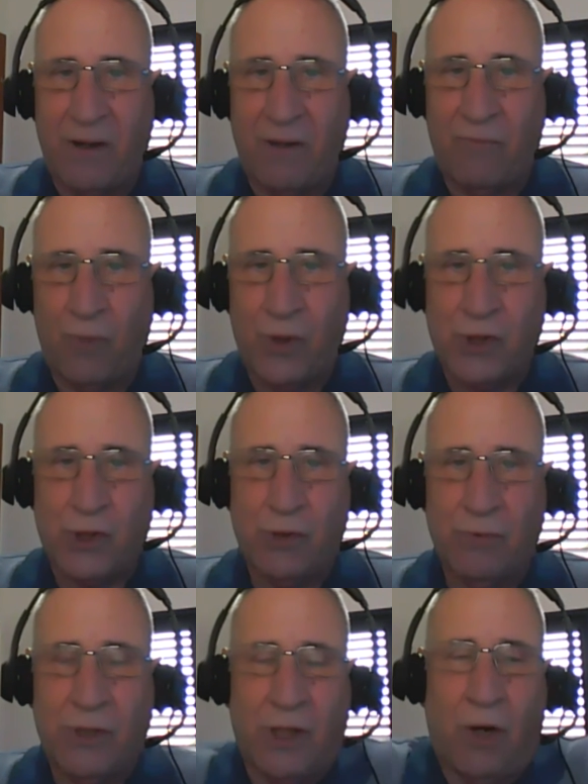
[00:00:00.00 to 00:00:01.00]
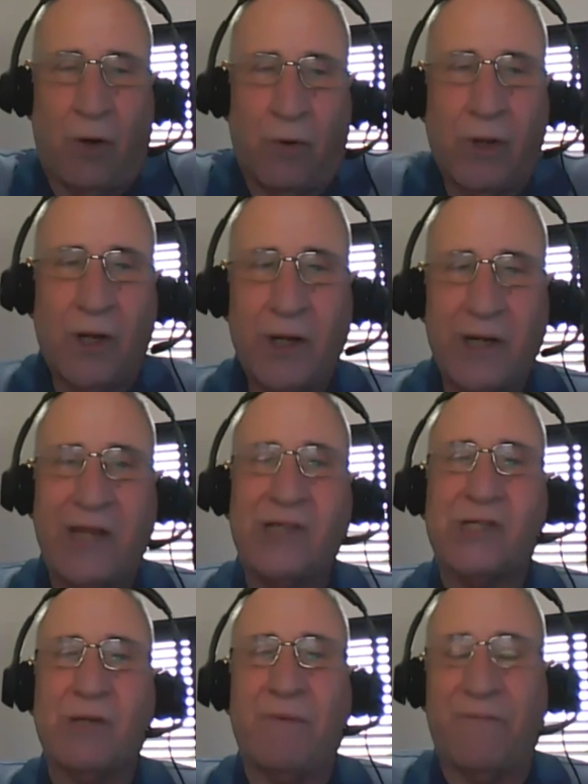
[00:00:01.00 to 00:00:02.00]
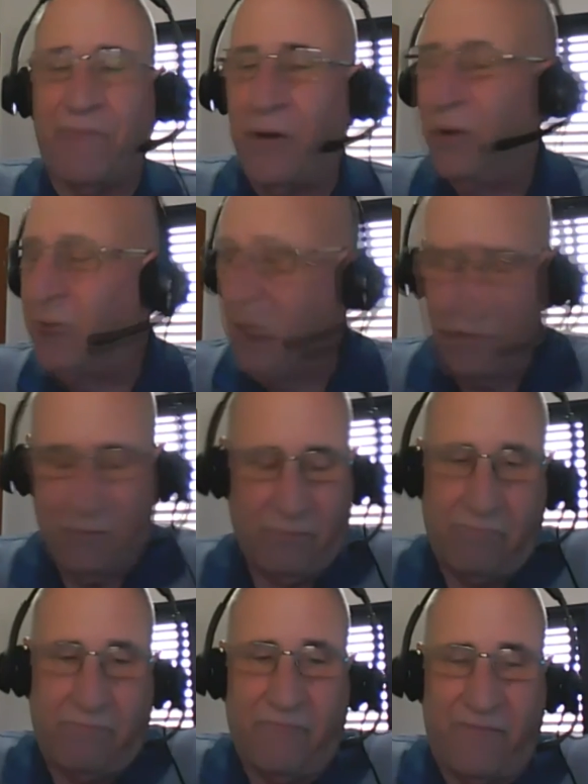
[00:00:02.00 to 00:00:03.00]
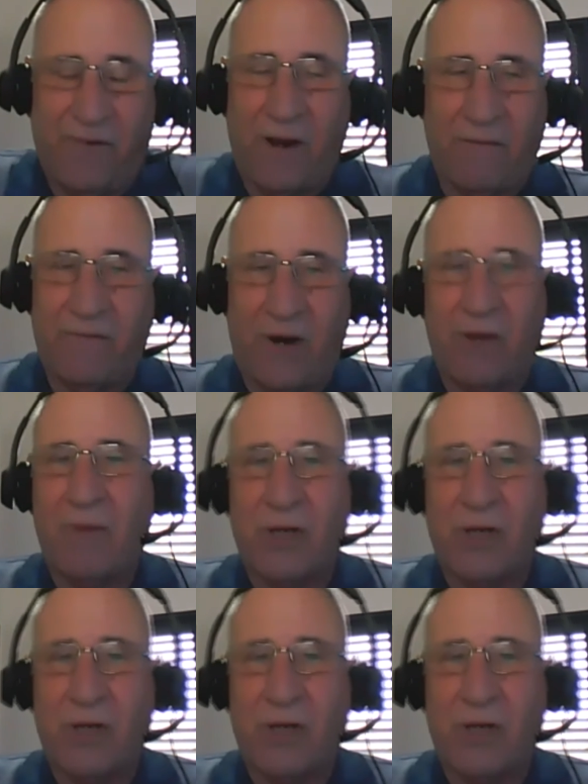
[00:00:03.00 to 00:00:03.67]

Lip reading: which needs to be filled, very much